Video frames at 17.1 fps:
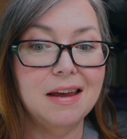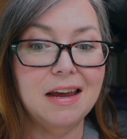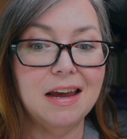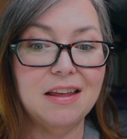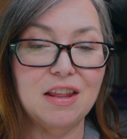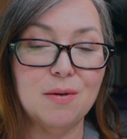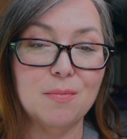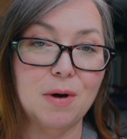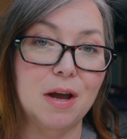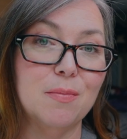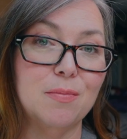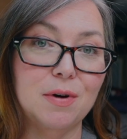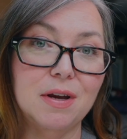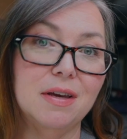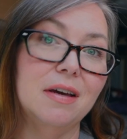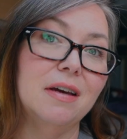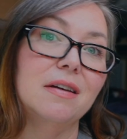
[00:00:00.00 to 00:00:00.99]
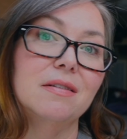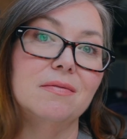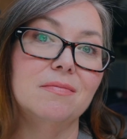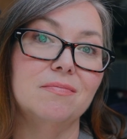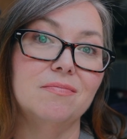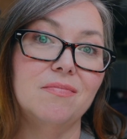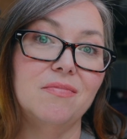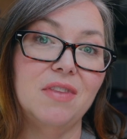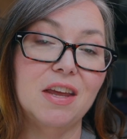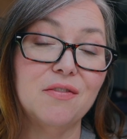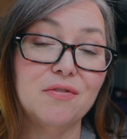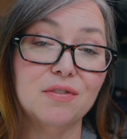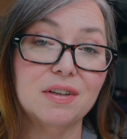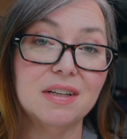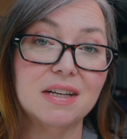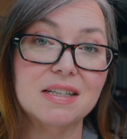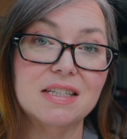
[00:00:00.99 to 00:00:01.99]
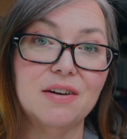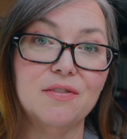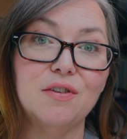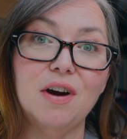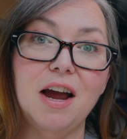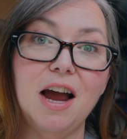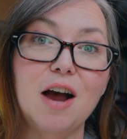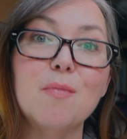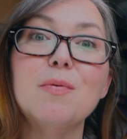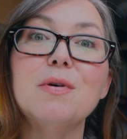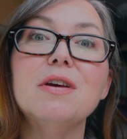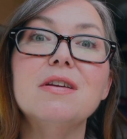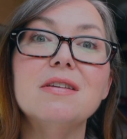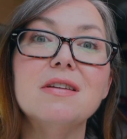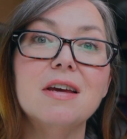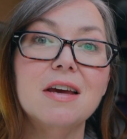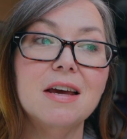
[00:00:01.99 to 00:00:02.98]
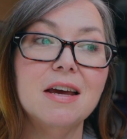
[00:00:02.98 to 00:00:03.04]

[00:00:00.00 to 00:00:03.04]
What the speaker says: and they might break in. Thankfully, that's never happened.